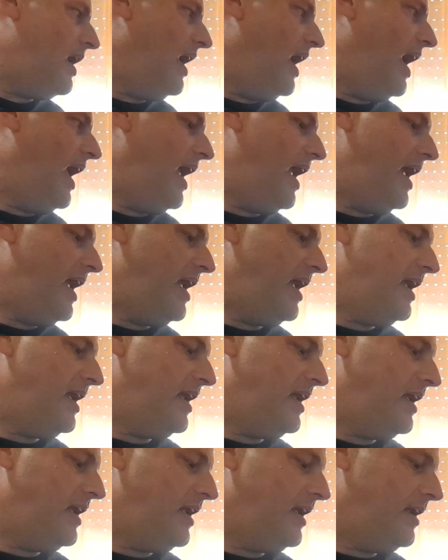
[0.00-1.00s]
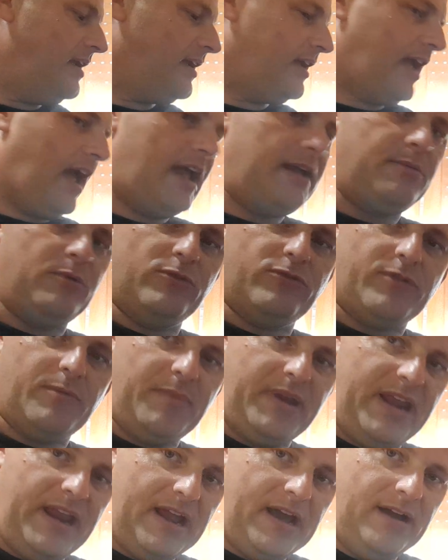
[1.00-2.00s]
a cable from
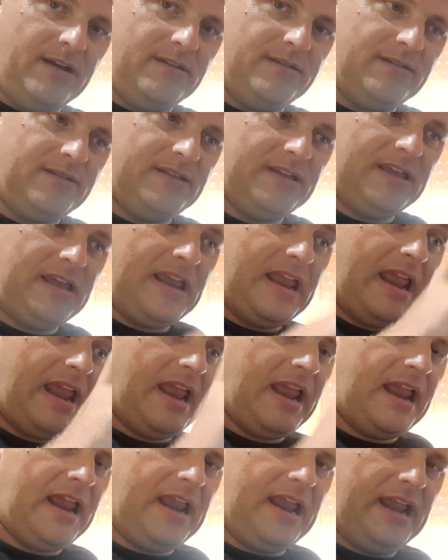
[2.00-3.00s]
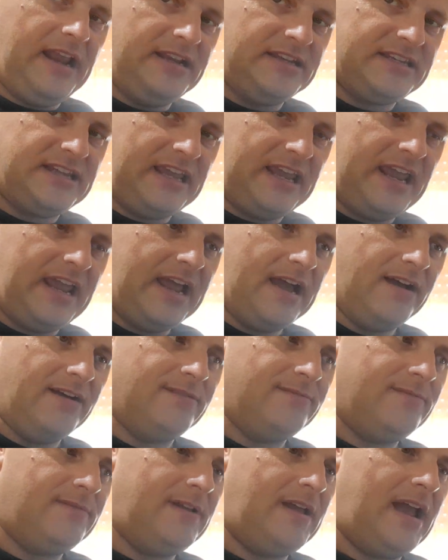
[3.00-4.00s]
here into here
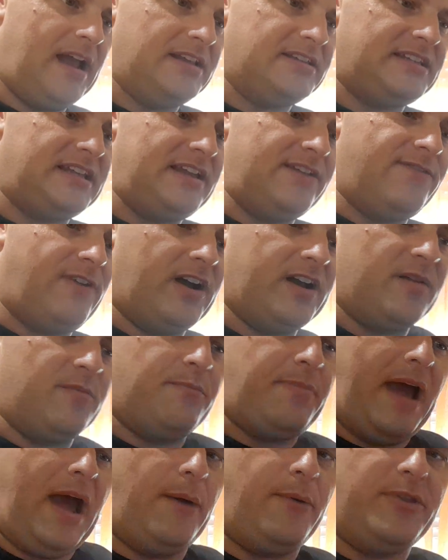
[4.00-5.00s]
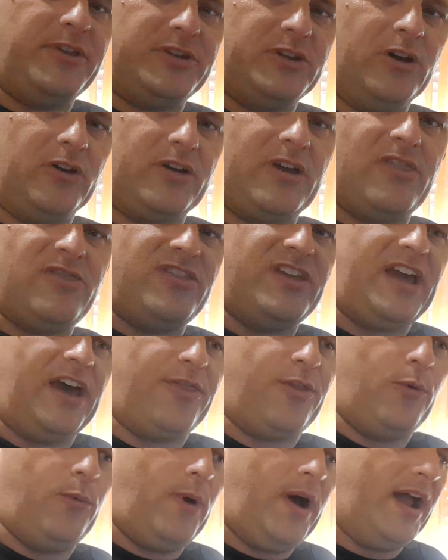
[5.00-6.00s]
and see if I can power the dock the
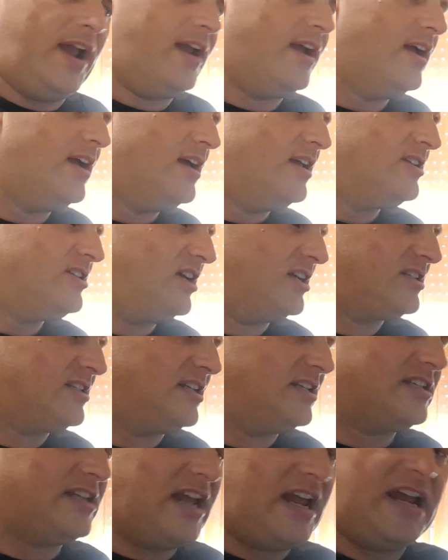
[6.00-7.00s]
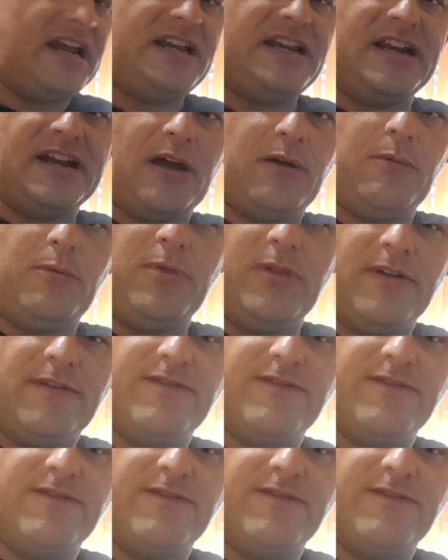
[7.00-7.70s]
other way, just to see, you know, the